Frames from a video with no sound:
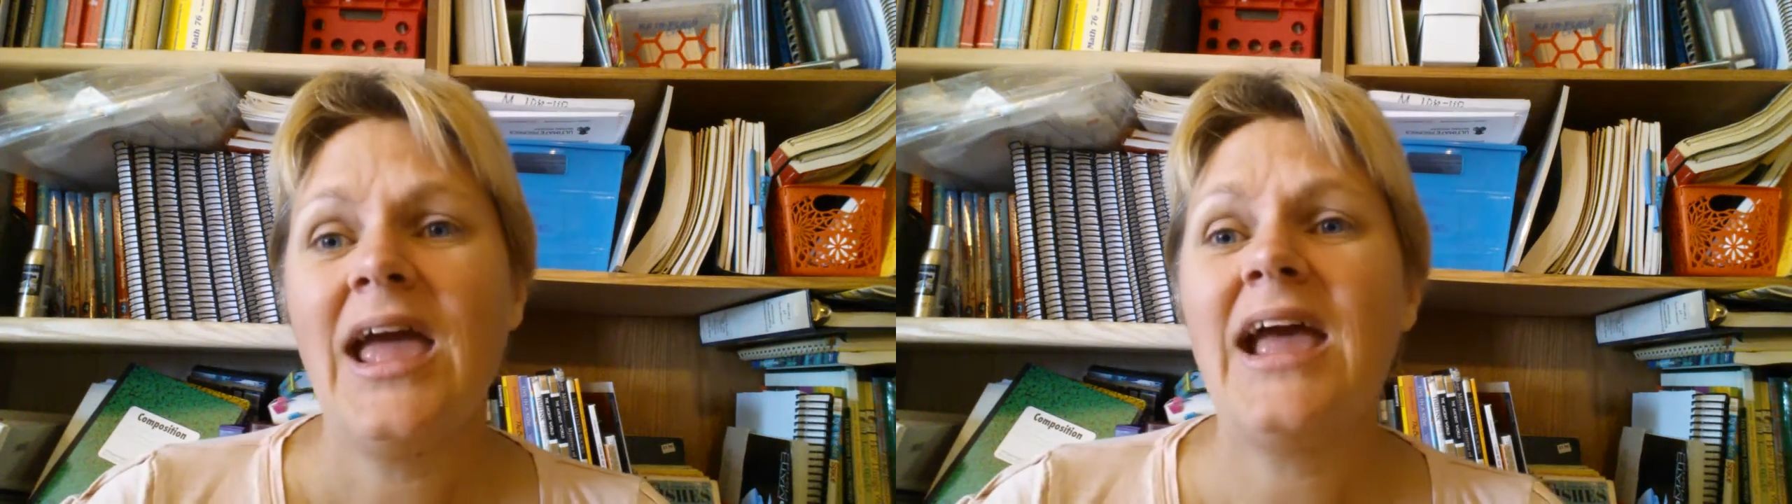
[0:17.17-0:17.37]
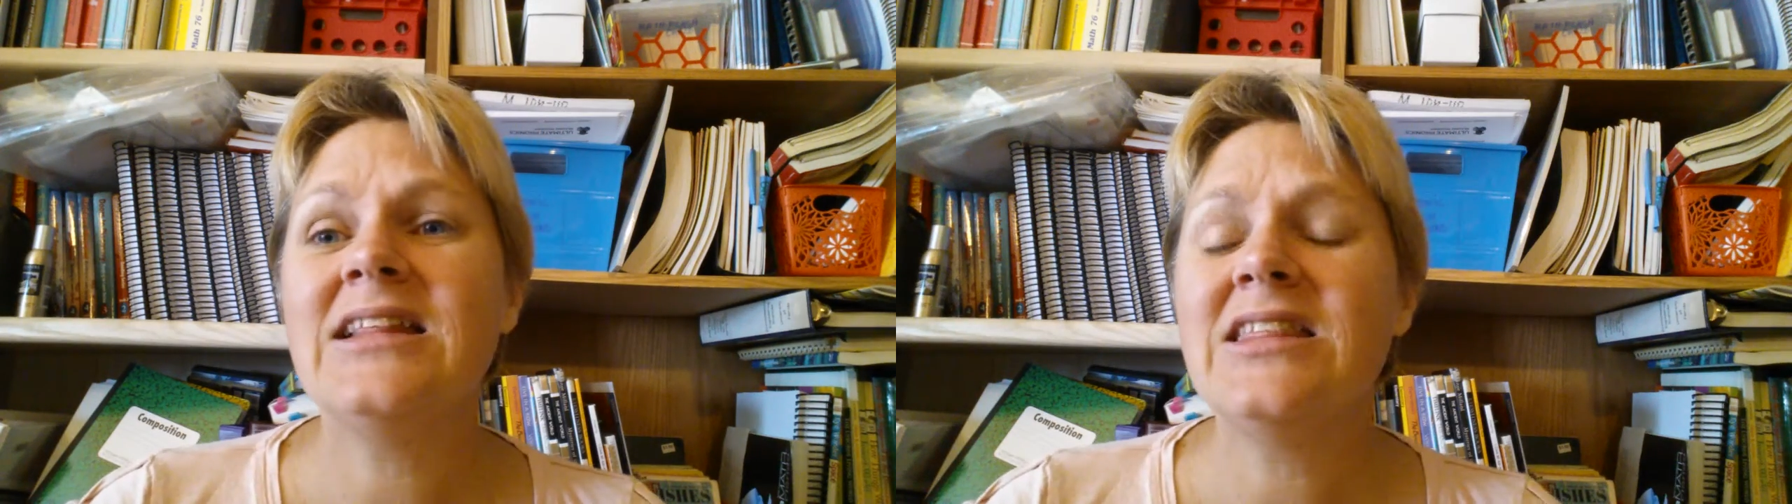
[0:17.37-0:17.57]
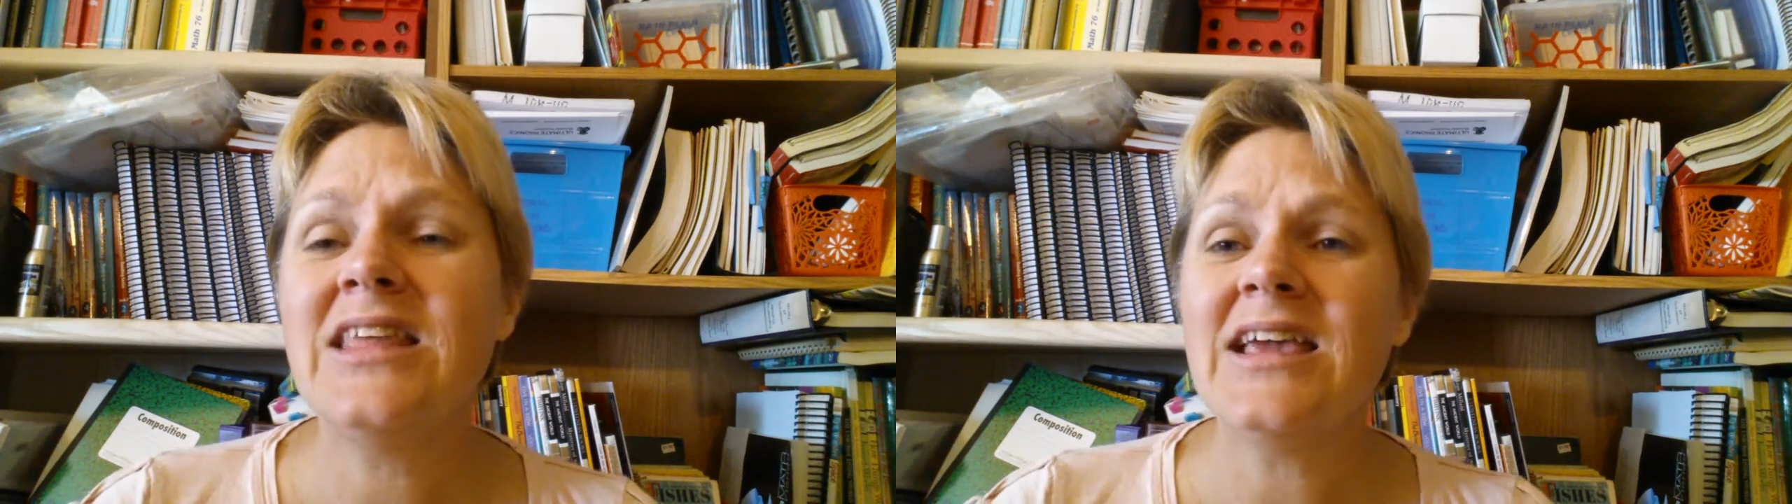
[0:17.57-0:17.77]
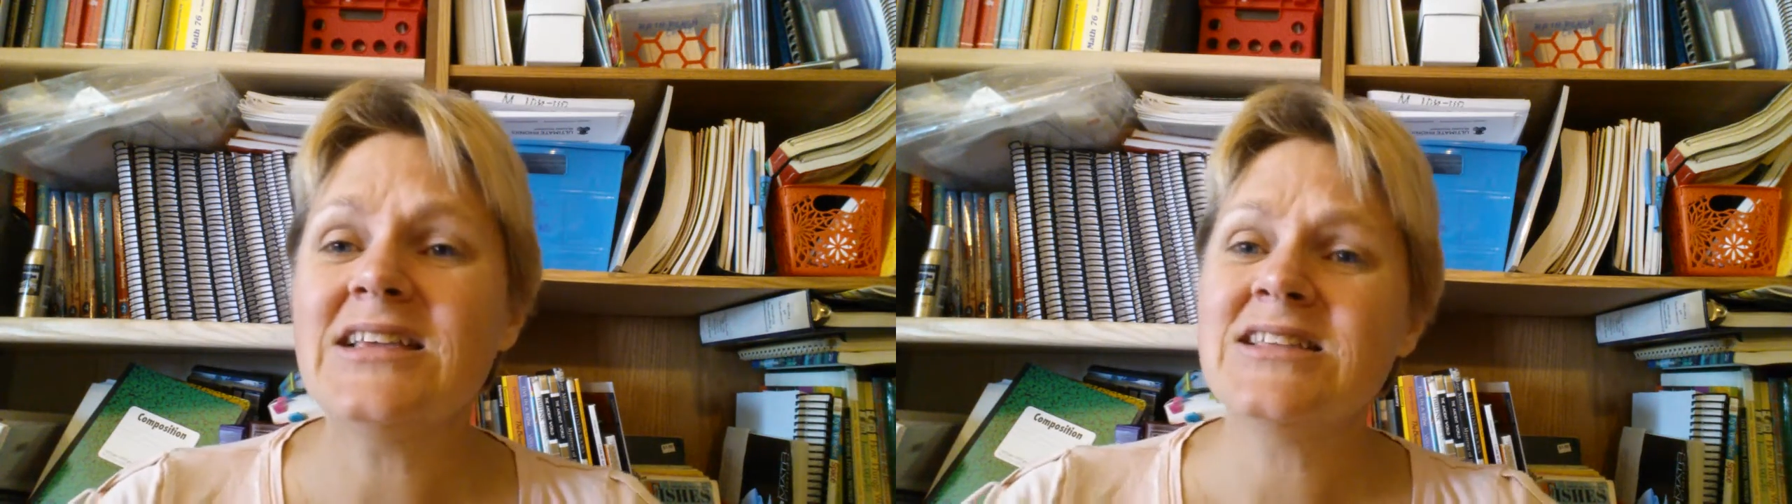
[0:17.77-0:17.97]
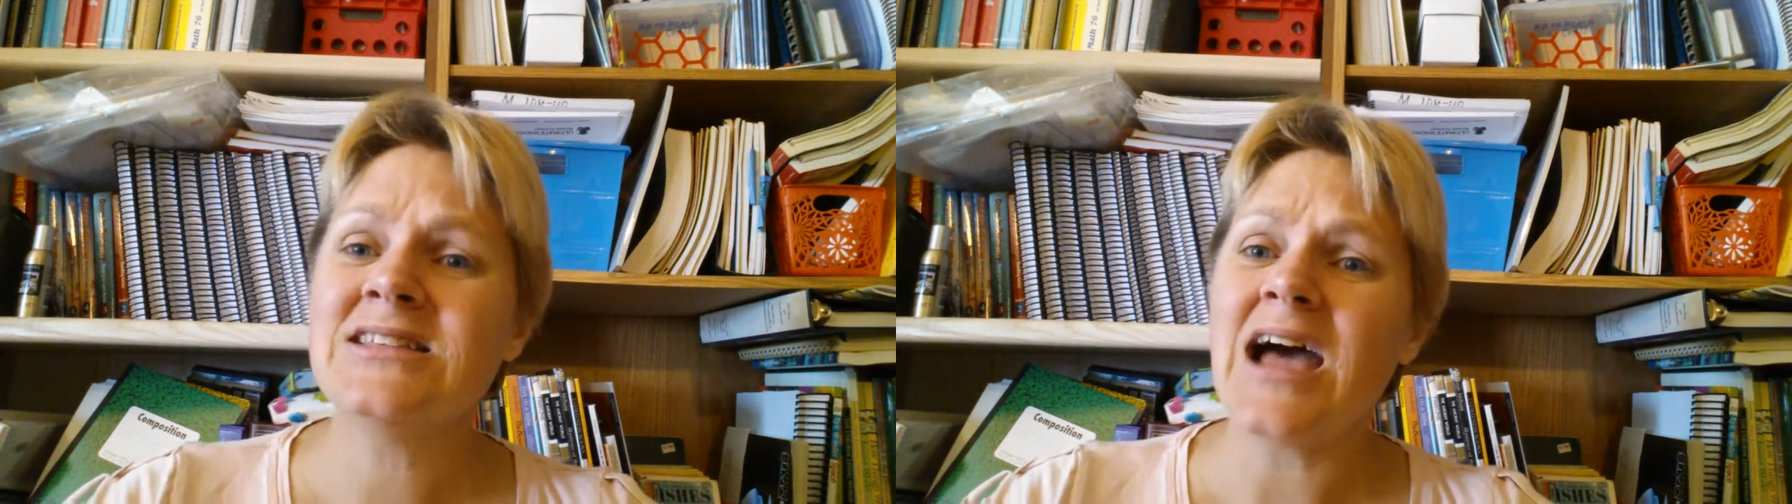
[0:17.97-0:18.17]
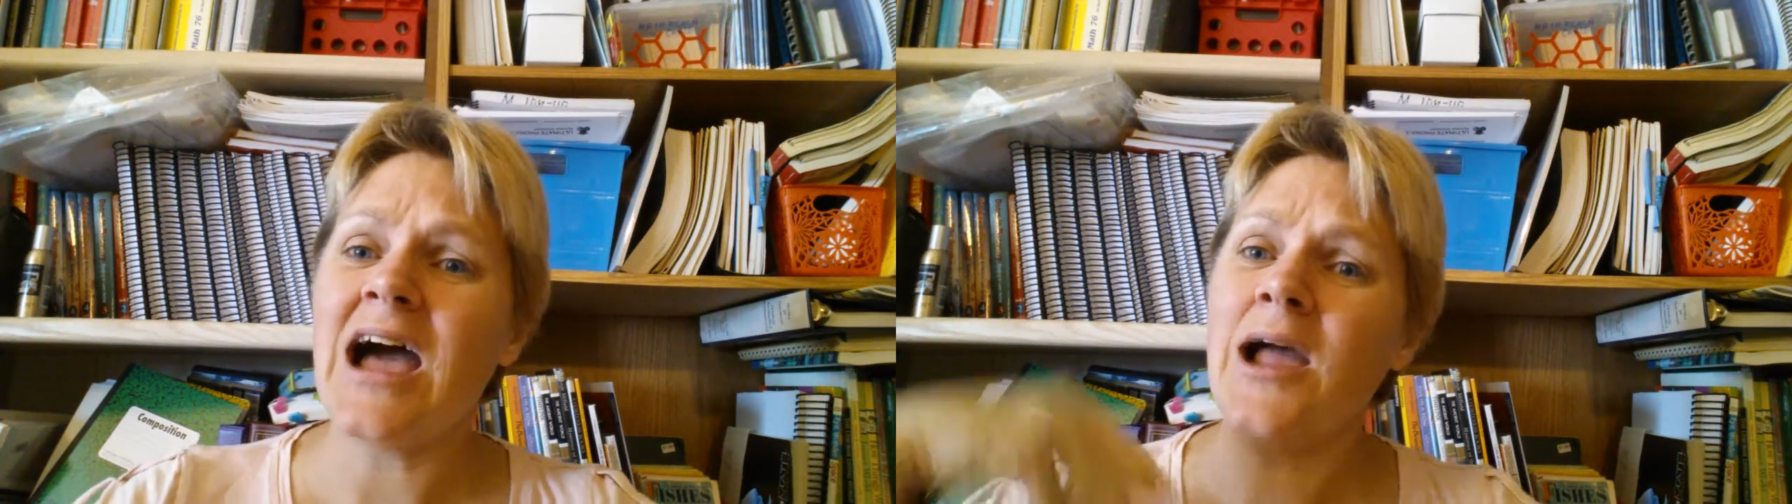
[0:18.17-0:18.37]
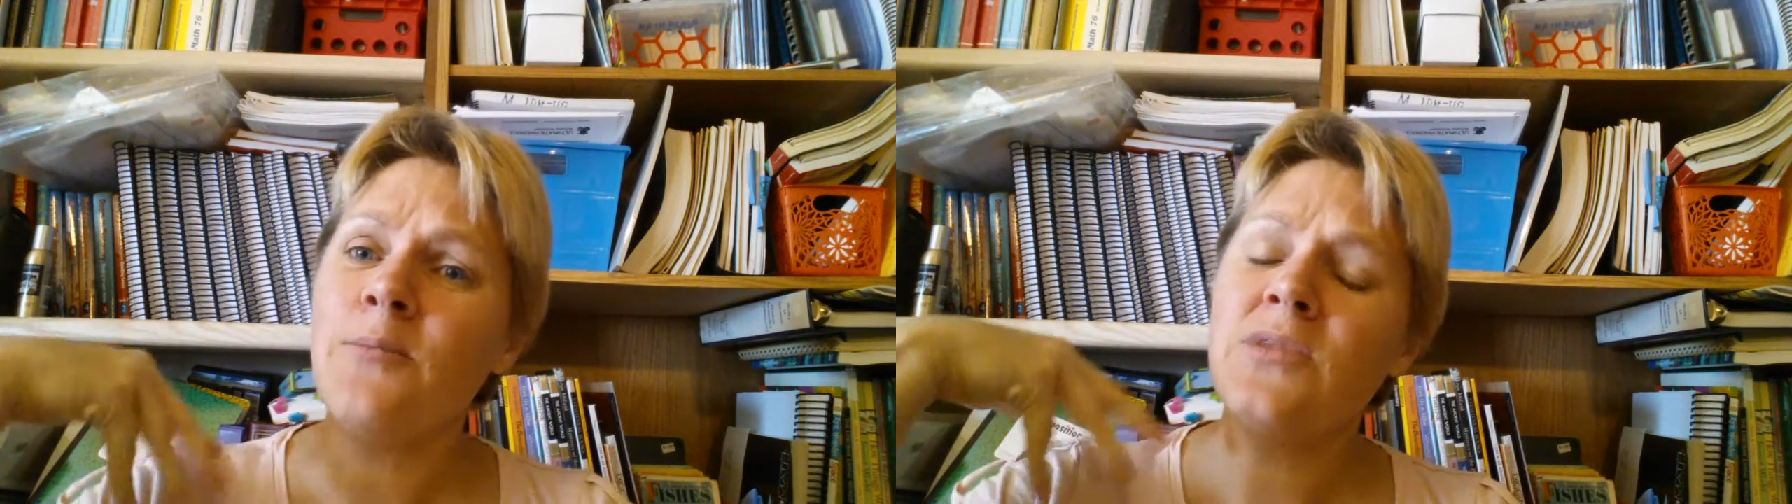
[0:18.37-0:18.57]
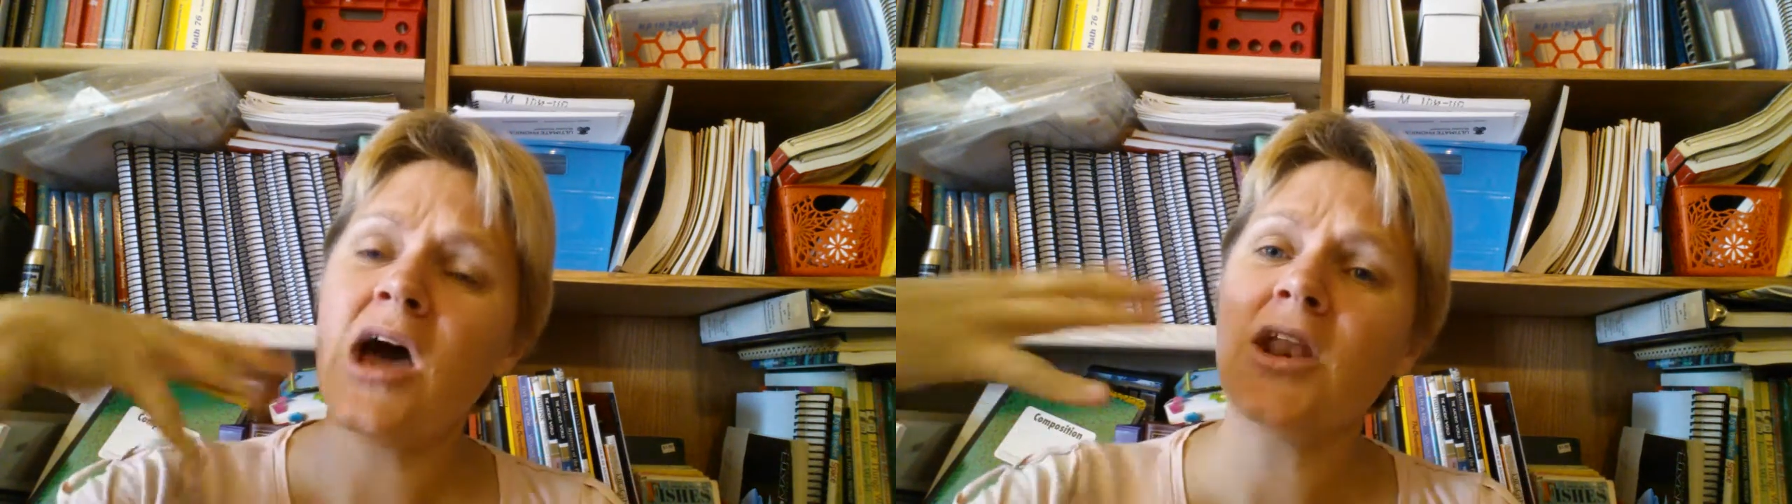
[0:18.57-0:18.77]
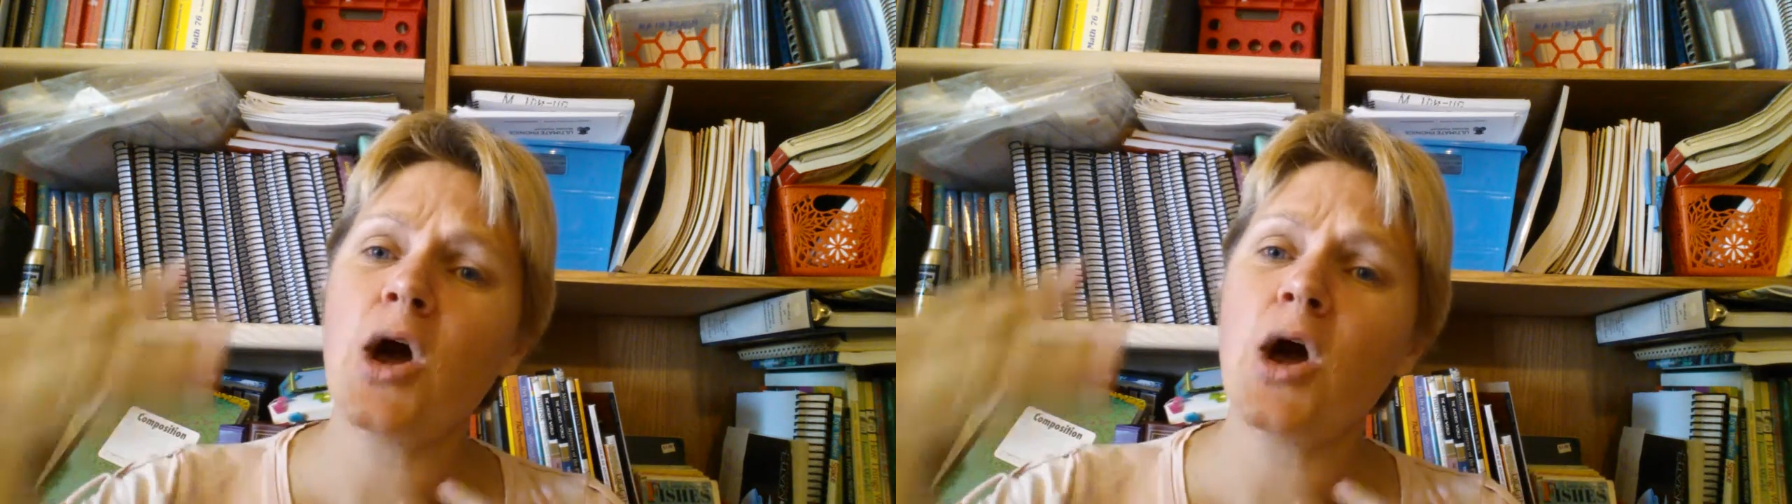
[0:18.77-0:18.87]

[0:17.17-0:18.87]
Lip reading: And the thing is I'm not